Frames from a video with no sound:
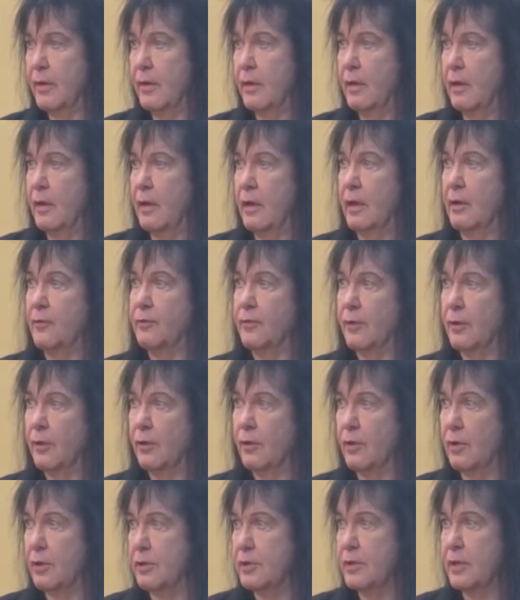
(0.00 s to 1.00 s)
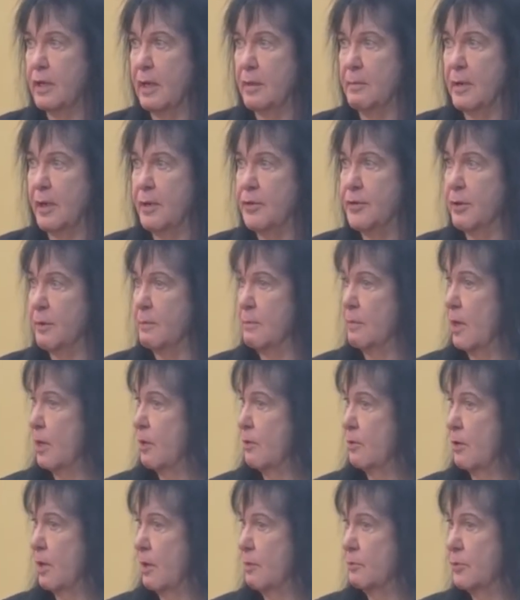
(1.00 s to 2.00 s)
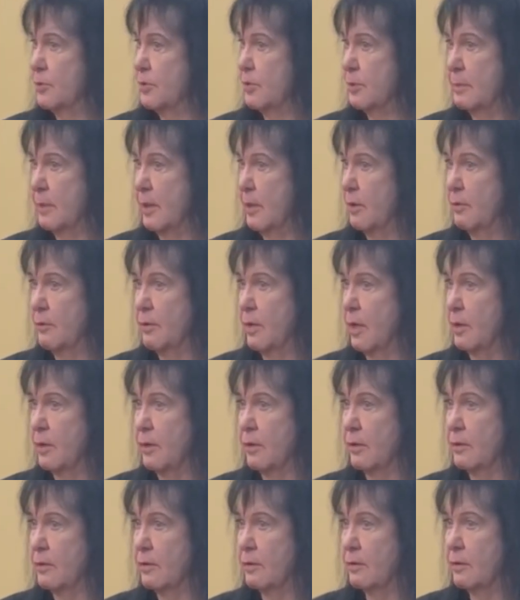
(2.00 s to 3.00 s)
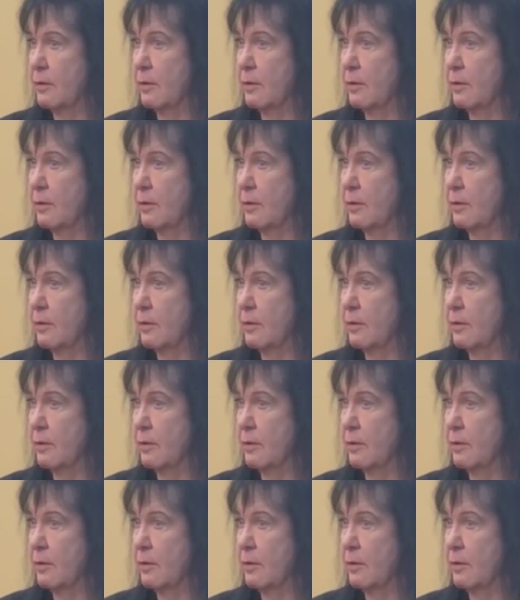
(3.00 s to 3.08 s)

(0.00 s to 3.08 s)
And for the longest time, I thought Mindcrime was a better record.